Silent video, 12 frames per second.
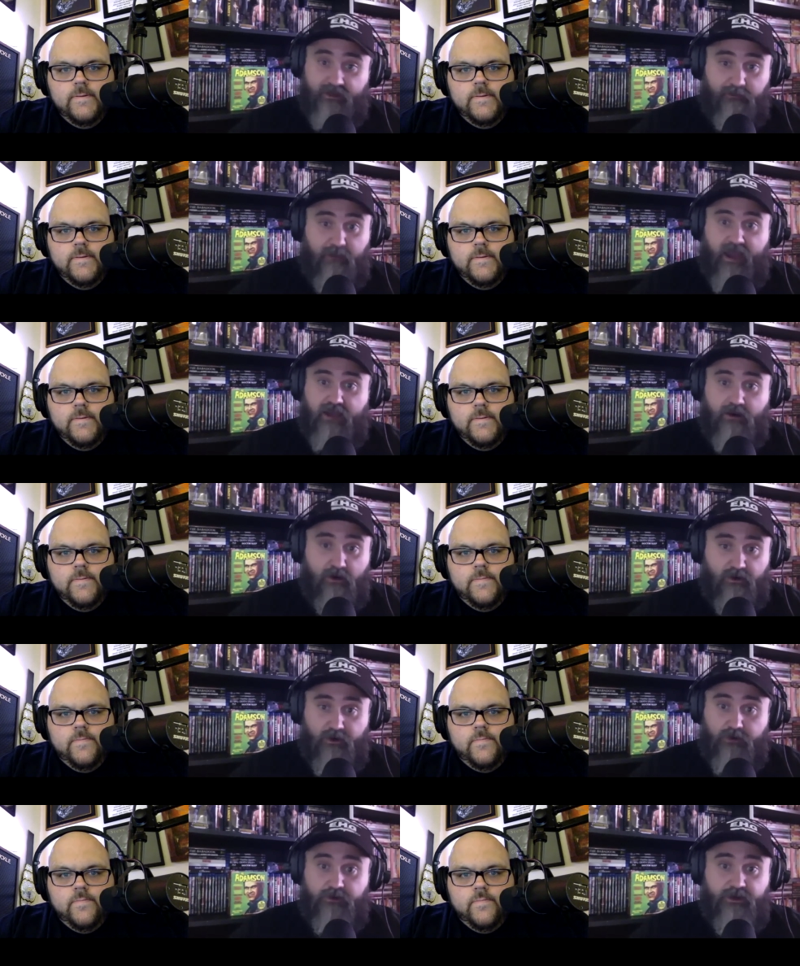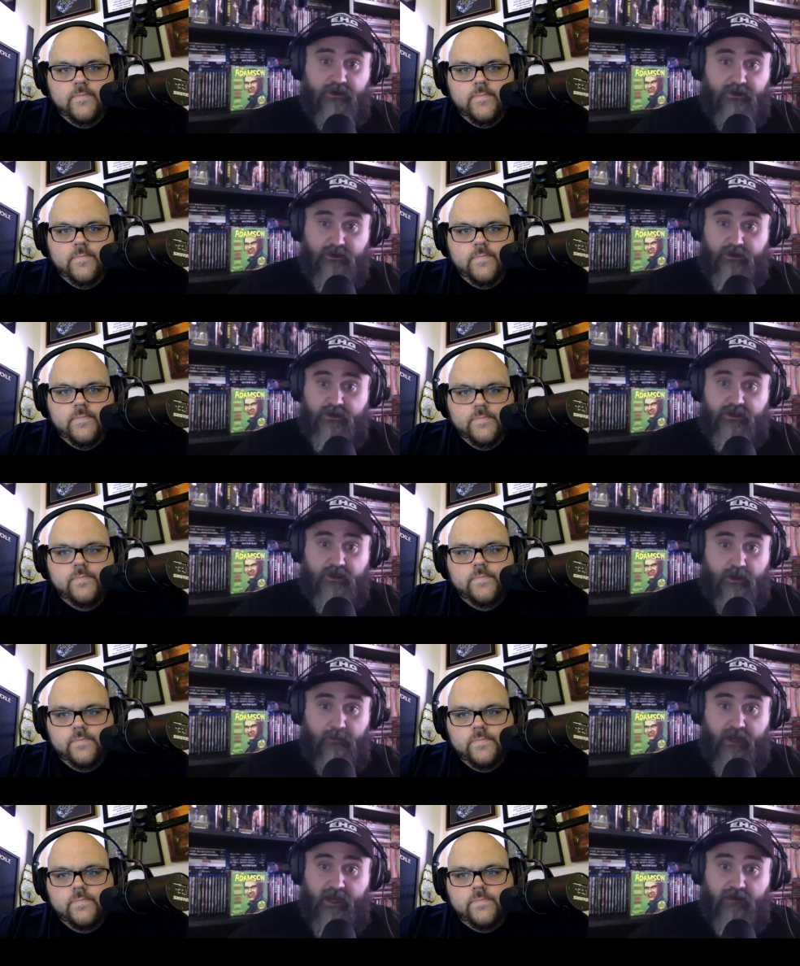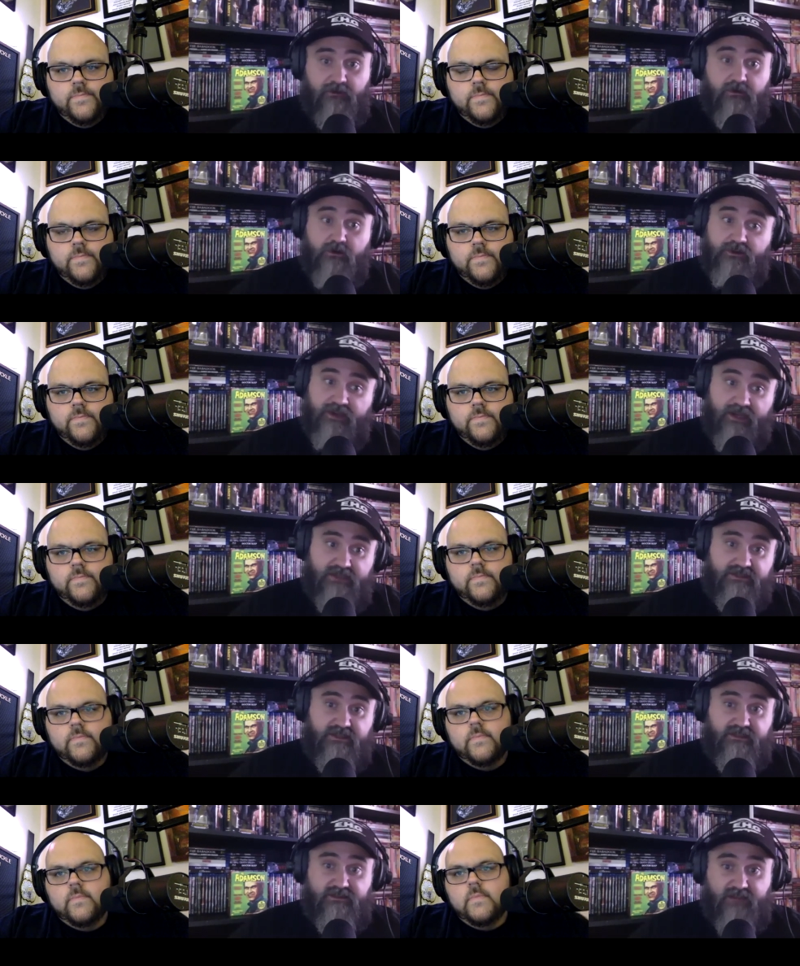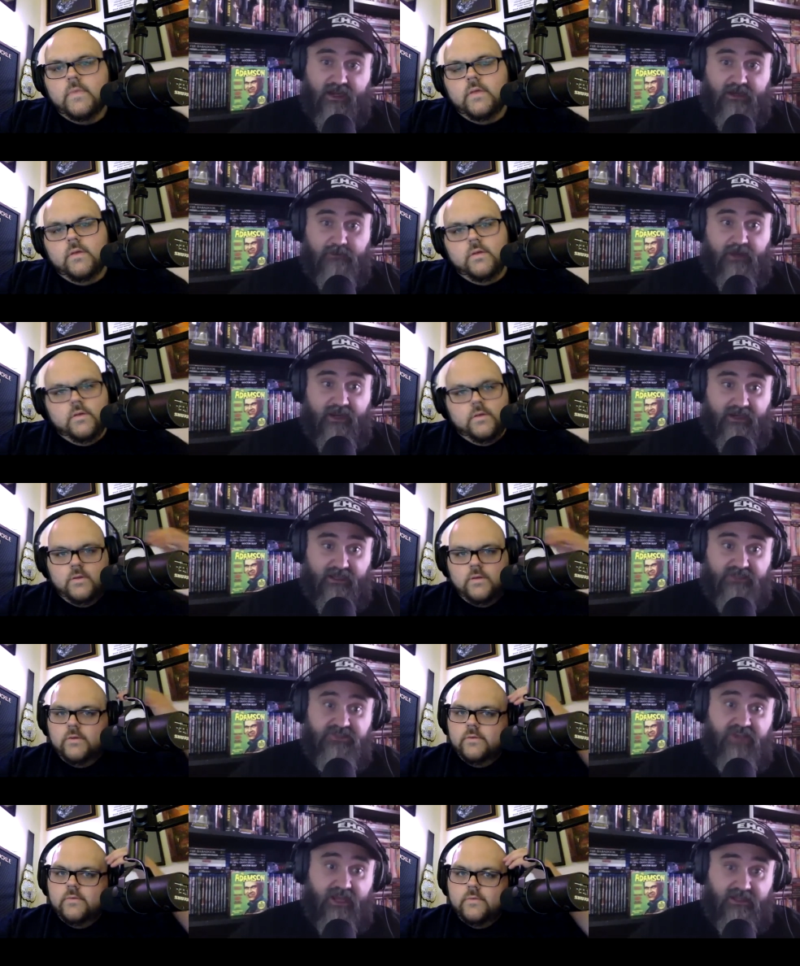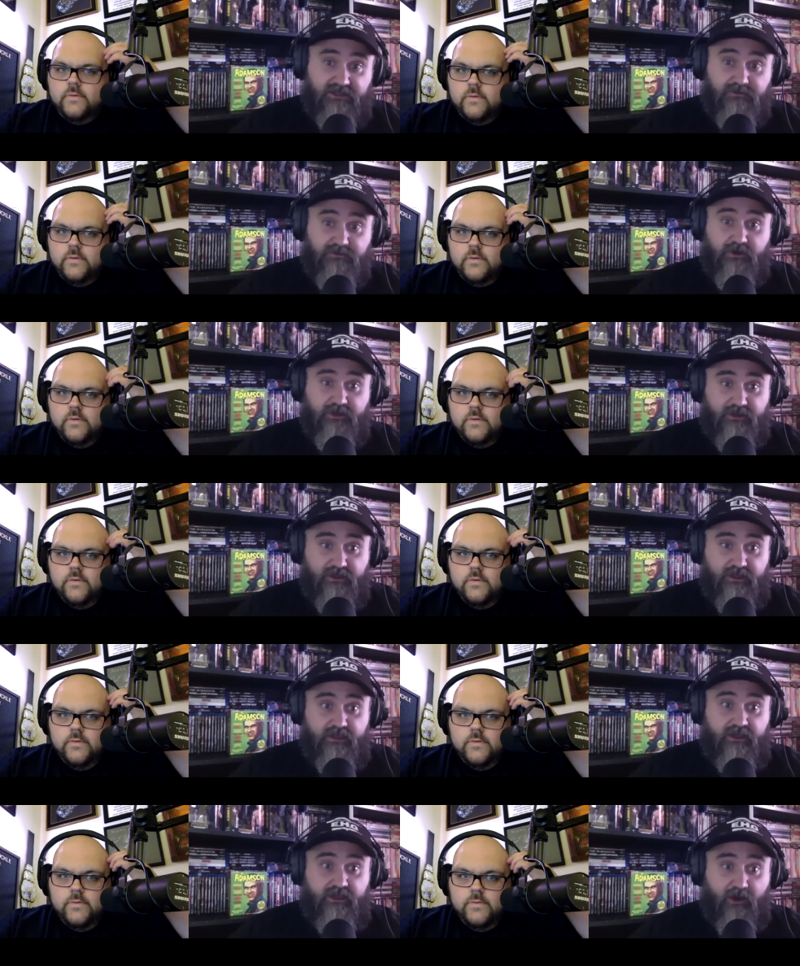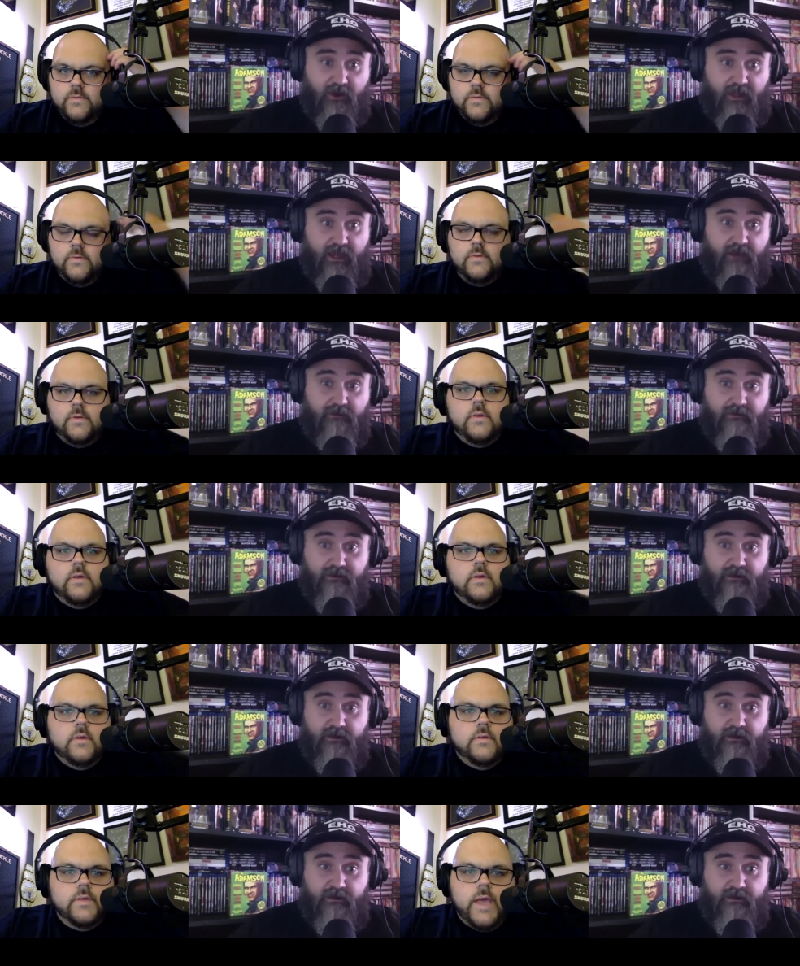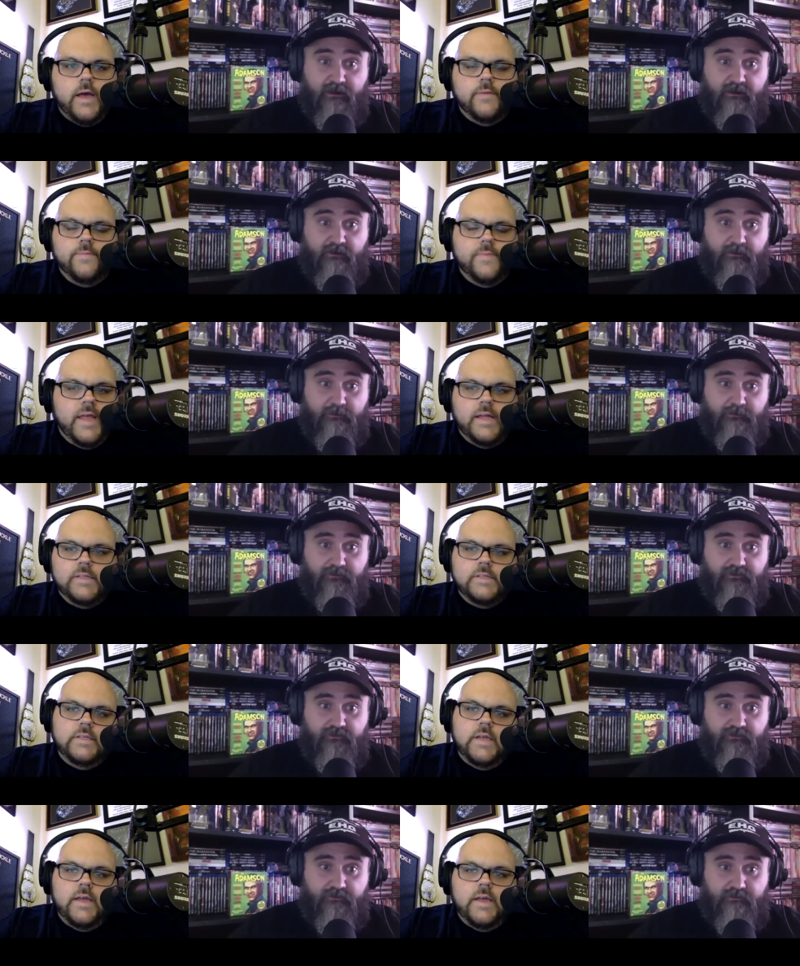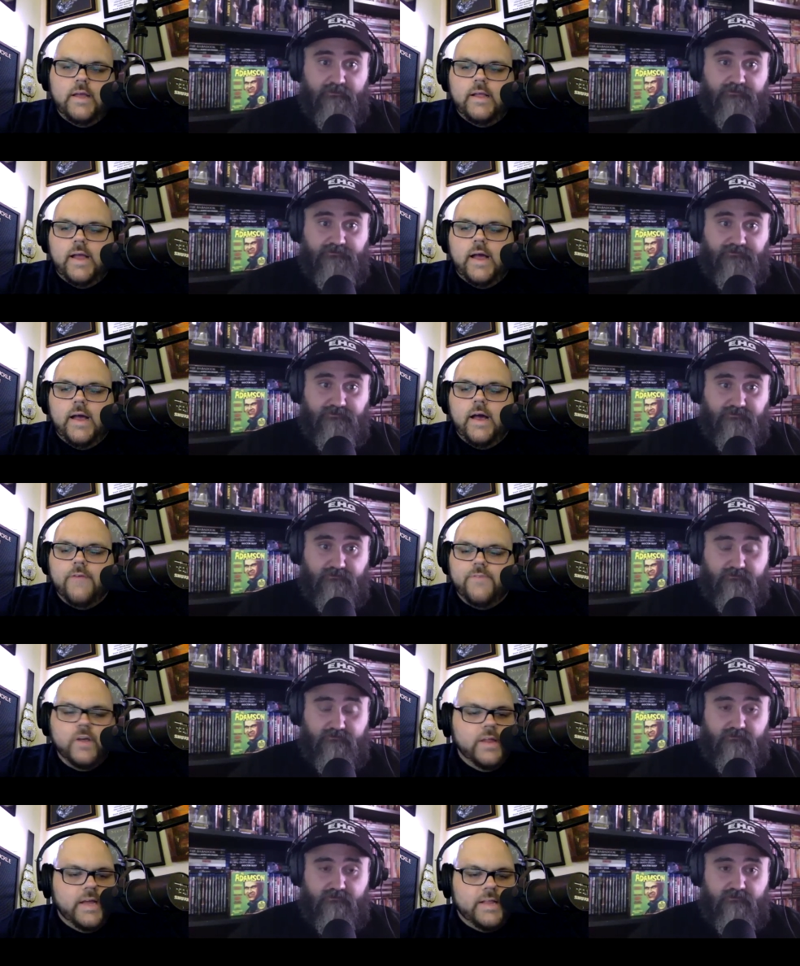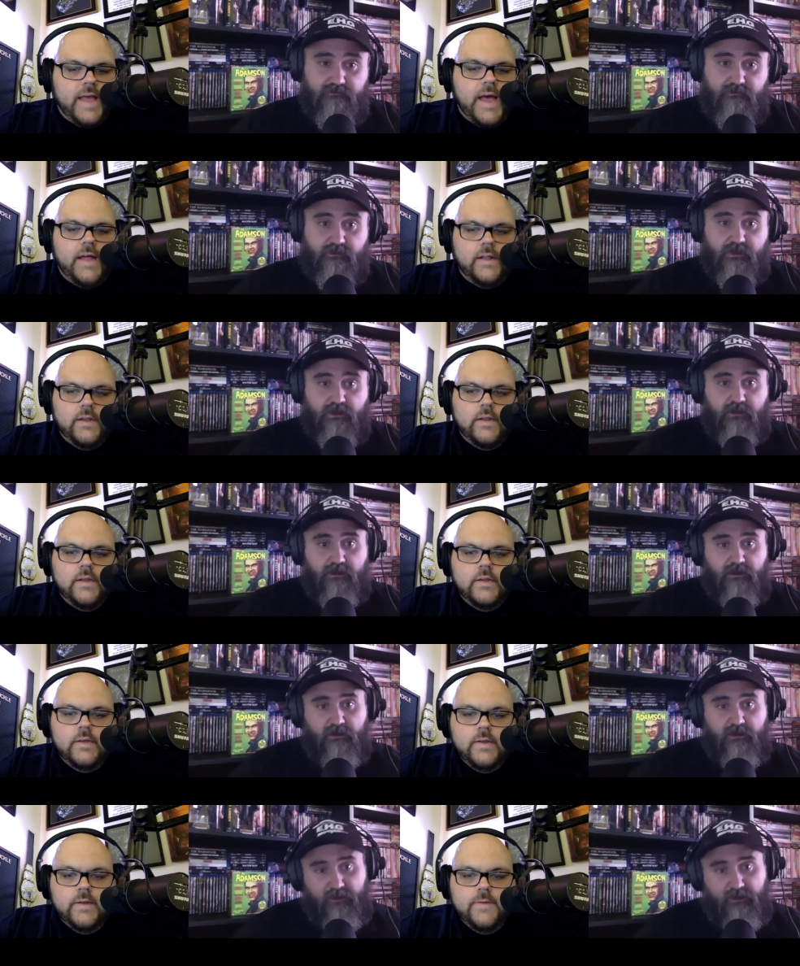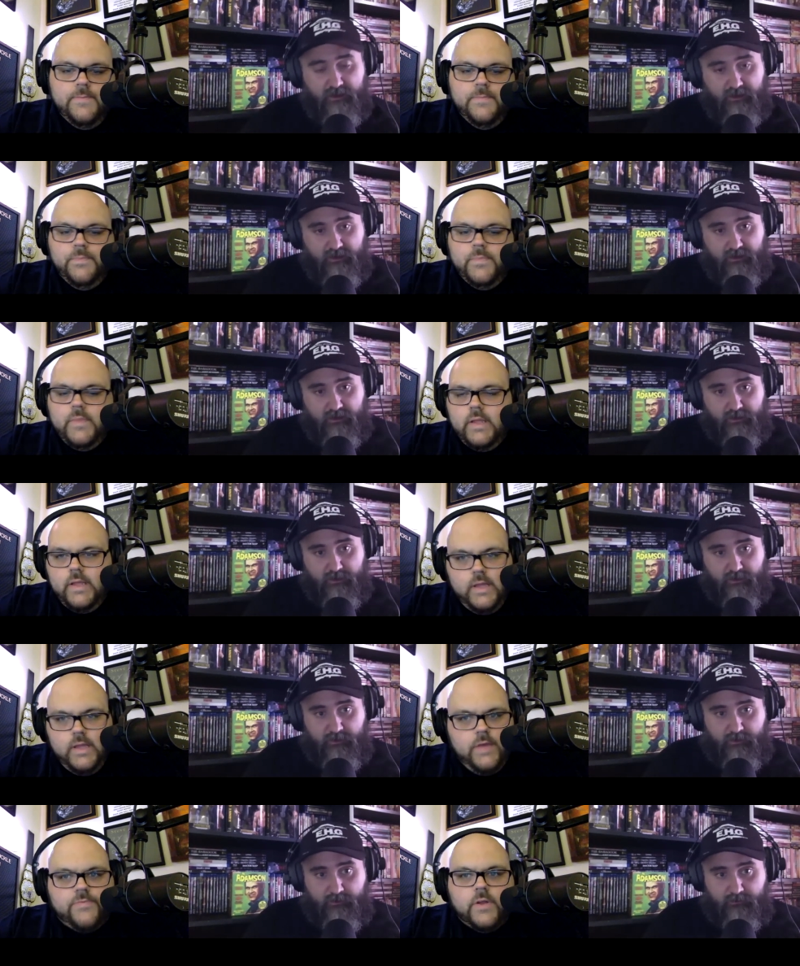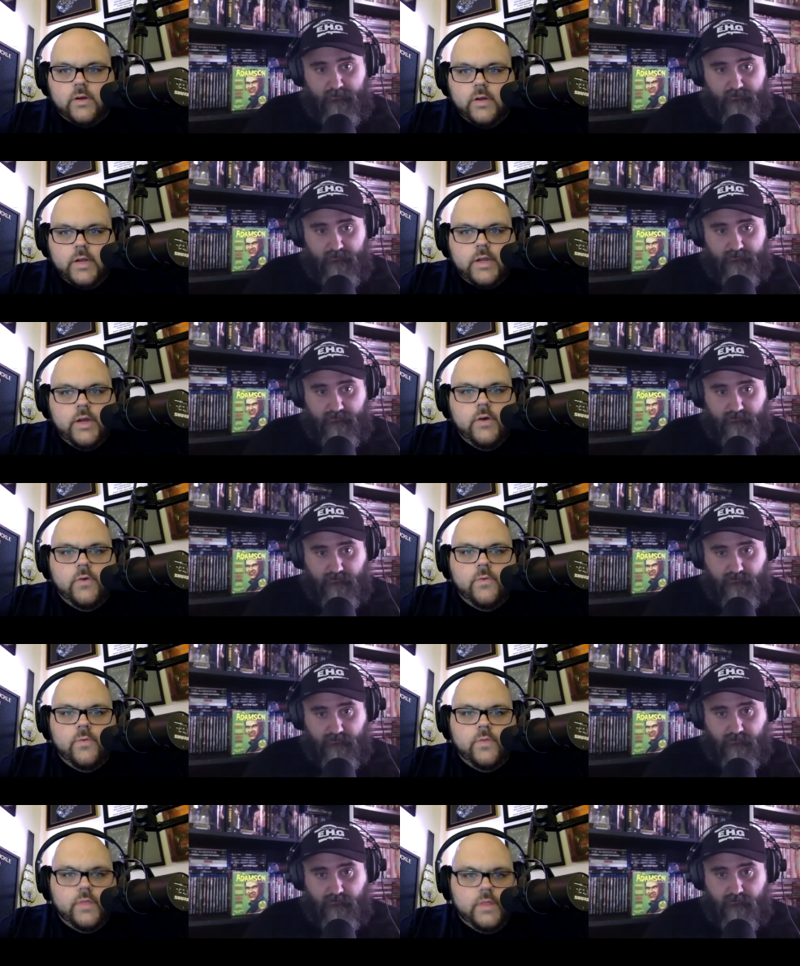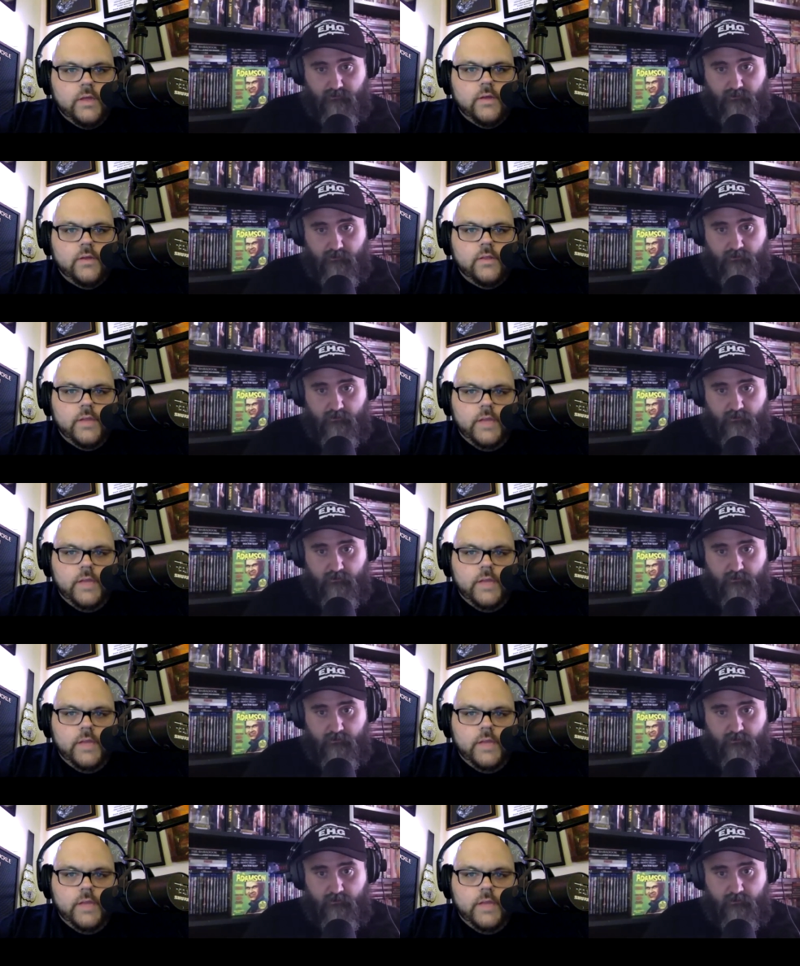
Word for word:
Speaker 1: Matt Cardona come out on the next Dynamite and challenge Brodie Lee at All Out.
Speaker 2: Yeah, that I feel like that. If they're going to go the the